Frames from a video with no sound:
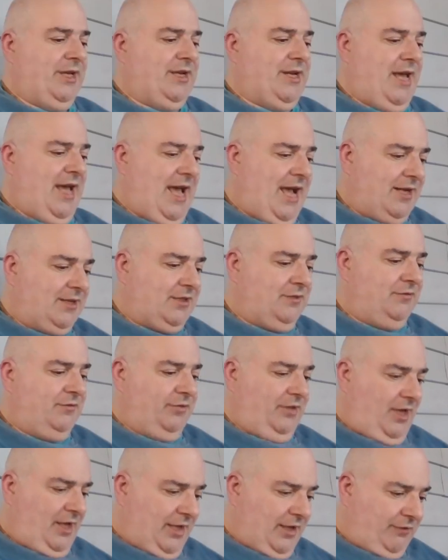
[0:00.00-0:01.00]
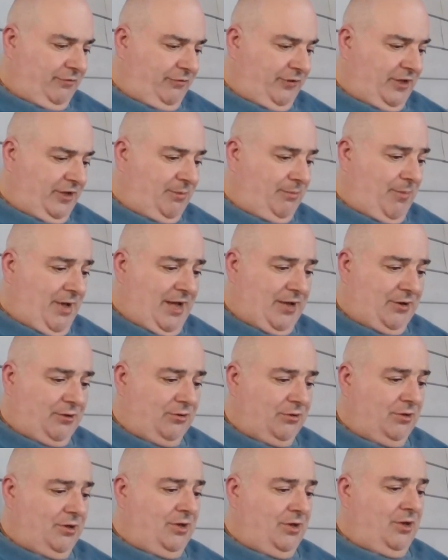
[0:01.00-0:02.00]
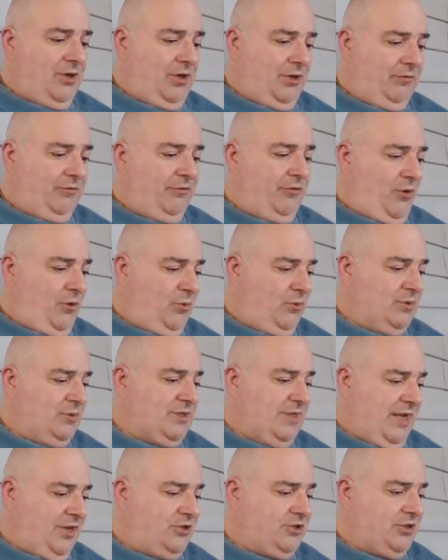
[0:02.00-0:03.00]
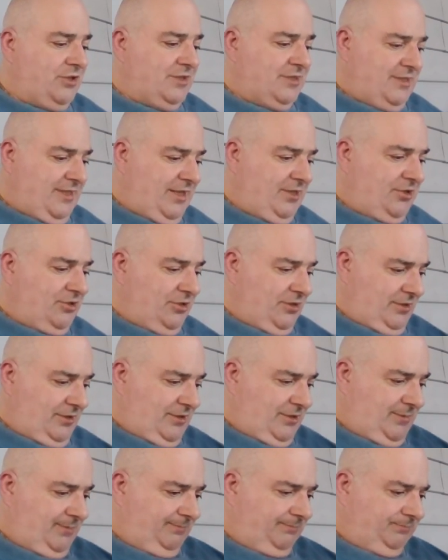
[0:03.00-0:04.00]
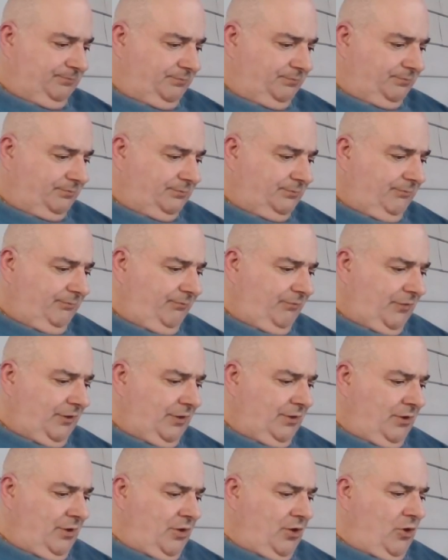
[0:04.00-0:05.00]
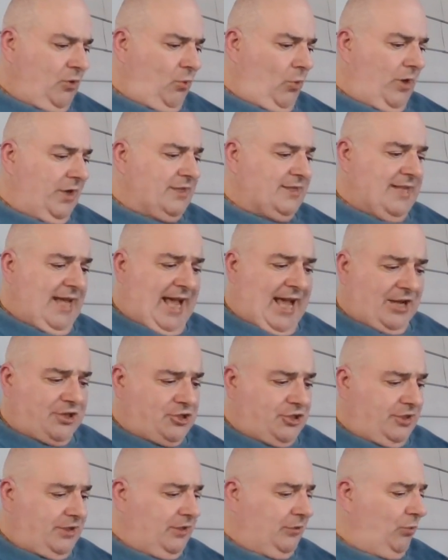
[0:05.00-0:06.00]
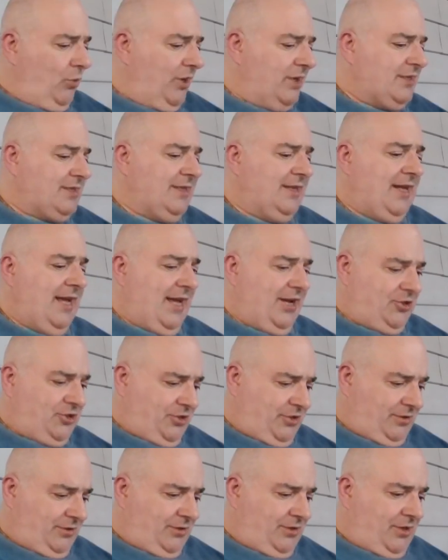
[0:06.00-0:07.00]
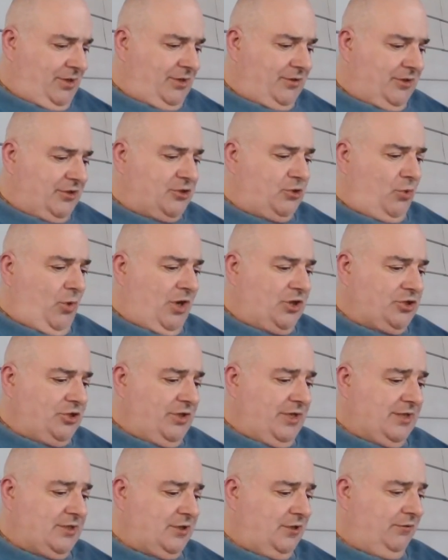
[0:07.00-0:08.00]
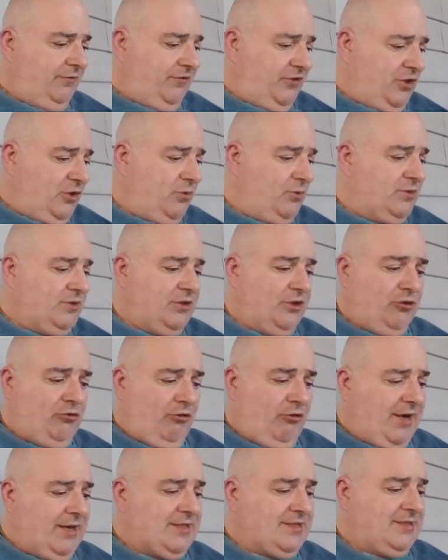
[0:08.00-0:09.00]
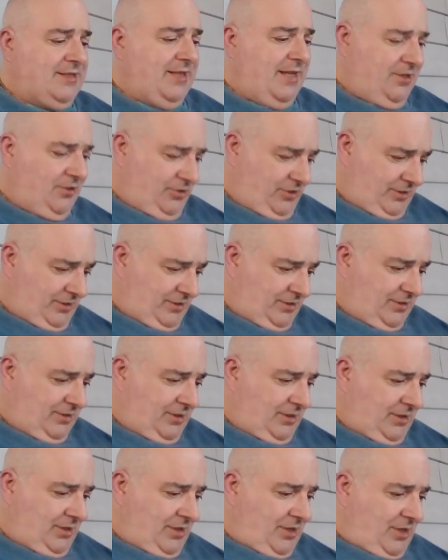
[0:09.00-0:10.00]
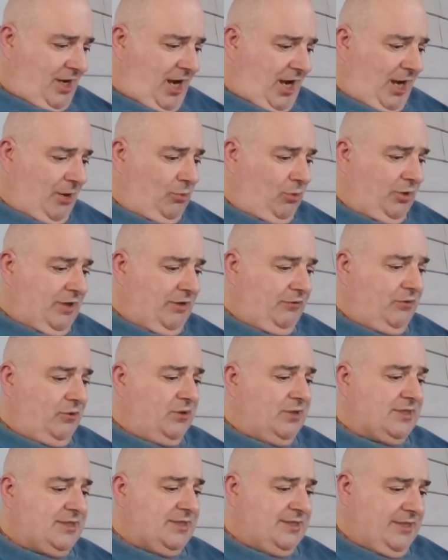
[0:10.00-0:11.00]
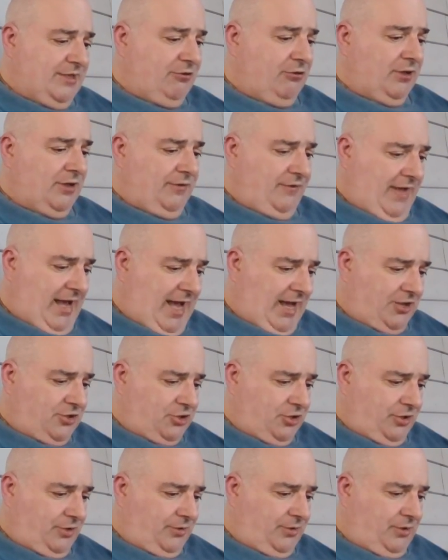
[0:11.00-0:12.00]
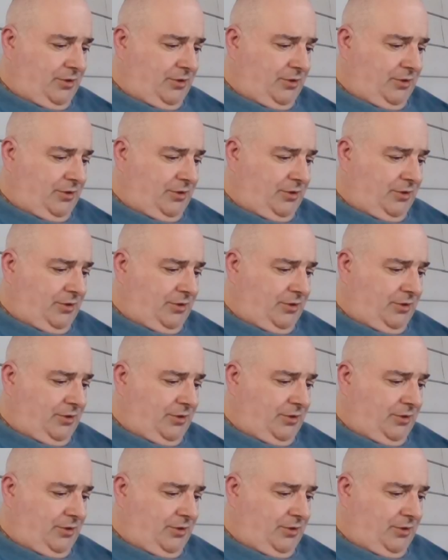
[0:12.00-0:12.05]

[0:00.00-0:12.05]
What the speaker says: an active life in a manner of those ancient sages. What is action and what is inaction? This question has confused the greatest sages. I will give you the secret of action